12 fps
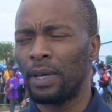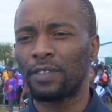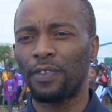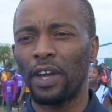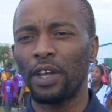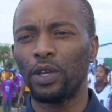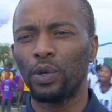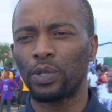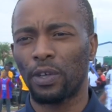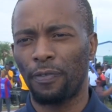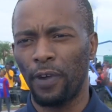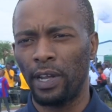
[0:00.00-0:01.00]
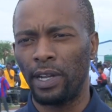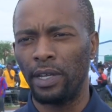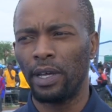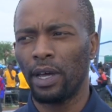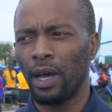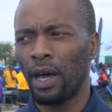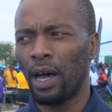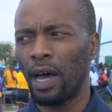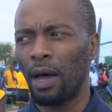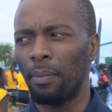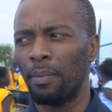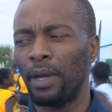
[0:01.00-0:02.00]
is very user-friendly.
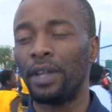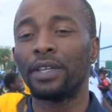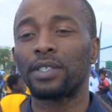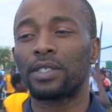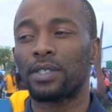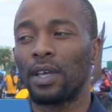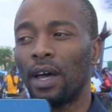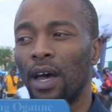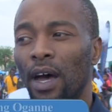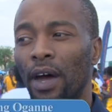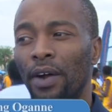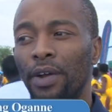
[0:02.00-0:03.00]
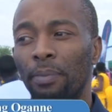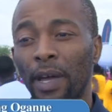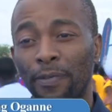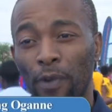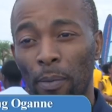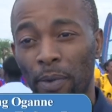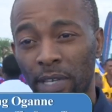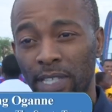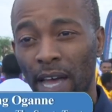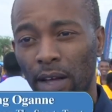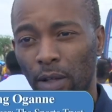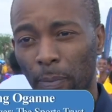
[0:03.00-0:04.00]
It is made from
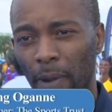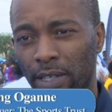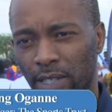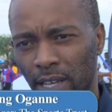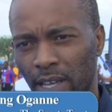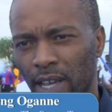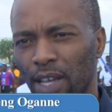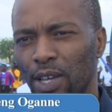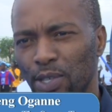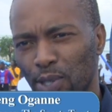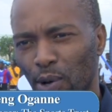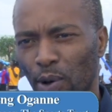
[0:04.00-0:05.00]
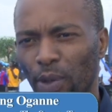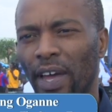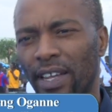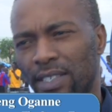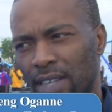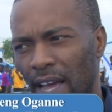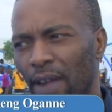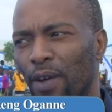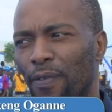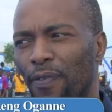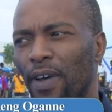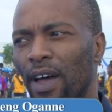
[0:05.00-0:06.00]
recycled plastic, so that kind
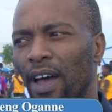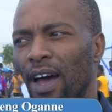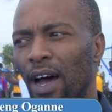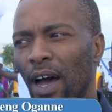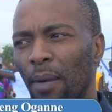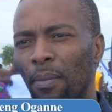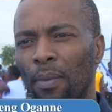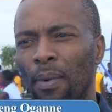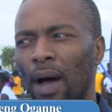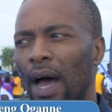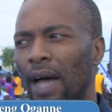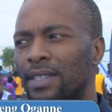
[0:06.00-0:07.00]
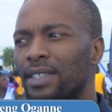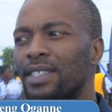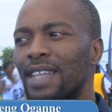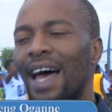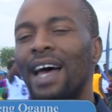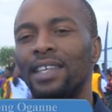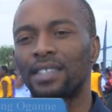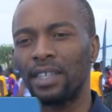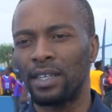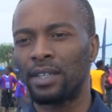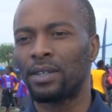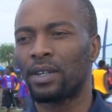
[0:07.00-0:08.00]
of assists us
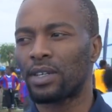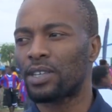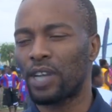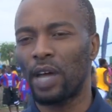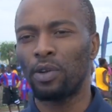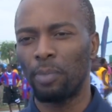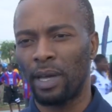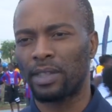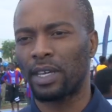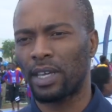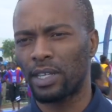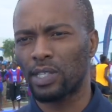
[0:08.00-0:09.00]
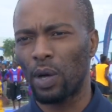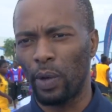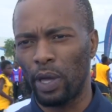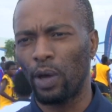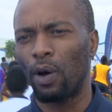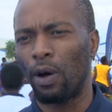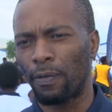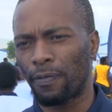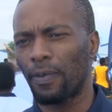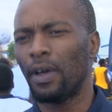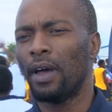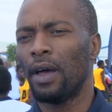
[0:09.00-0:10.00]
in trying to make the kids aware of
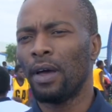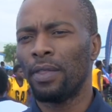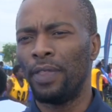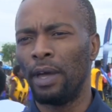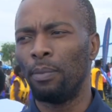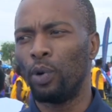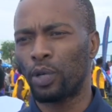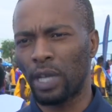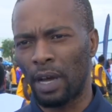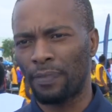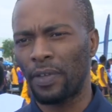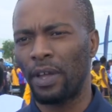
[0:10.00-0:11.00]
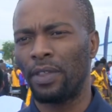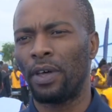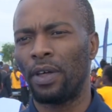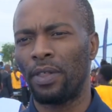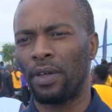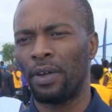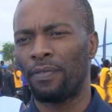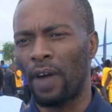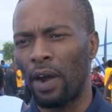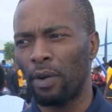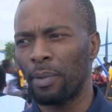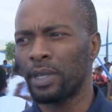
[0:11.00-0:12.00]
them looking after the
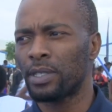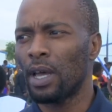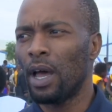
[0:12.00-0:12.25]
environment.